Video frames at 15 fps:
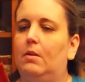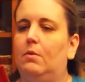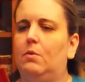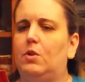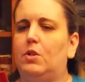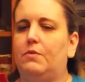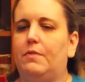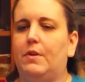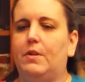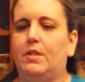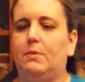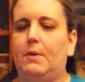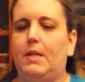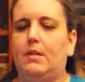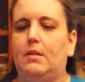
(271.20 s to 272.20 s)
which is very
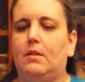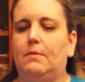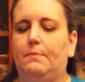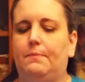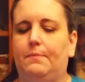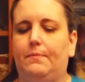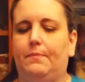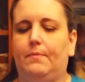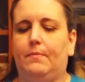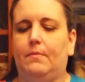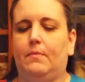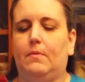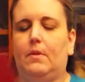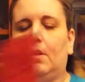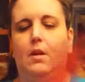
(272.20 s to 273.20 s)
sweet.
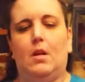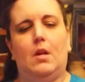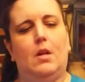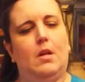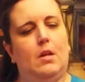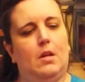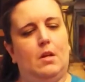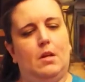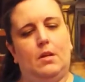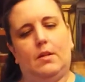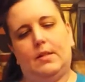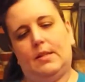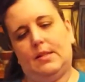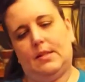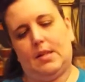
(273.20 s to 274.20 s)

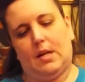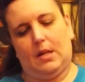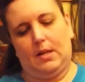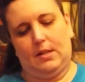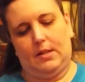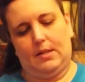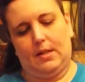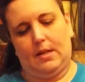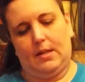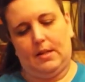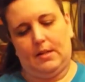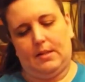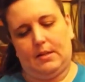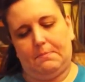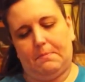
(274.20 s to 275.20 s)
What's it say? It
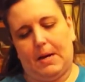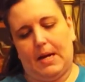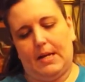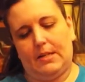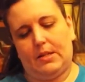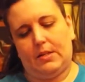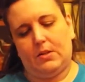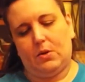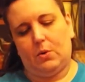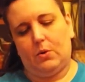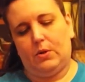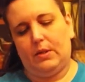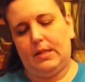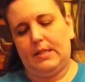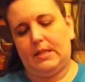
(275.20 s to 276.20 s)
says, "My
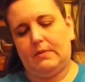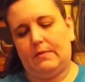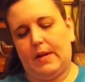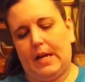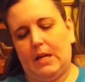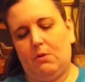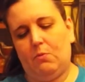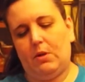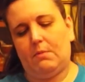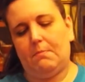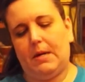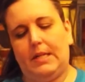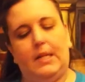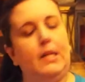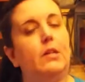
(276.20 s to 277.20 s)
soul is fed with my
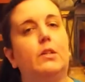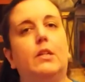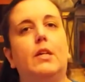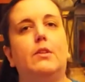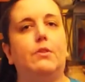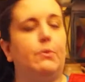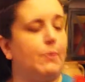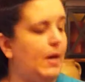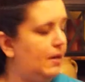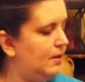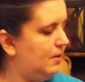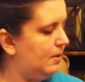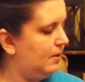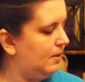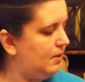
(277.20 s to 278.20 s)
needle and thread."
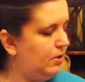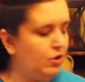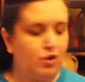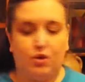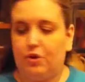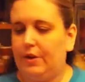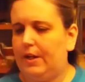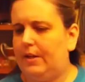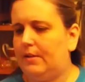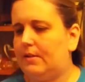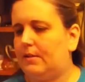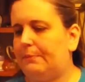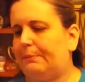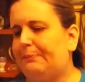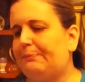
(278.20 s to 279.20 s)
It sure is.
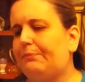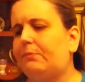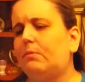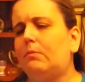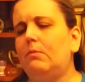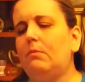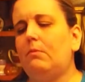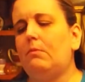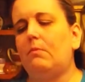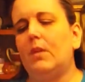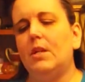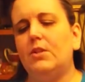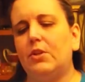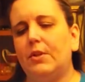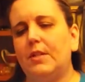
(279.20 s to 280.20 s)

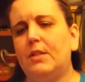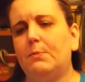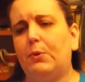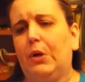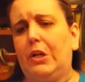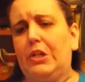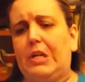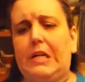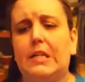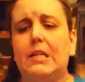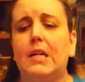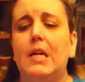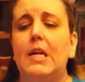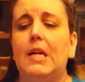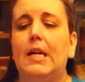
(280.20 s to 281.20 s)
So this project
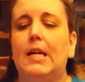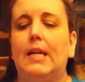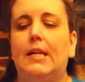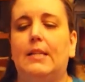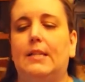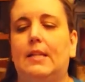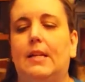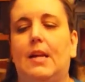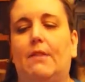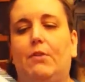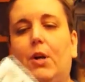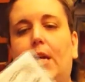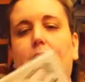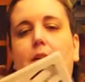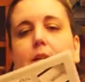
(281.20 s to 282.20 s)
is the Never
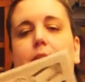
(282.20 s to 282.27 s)
Ending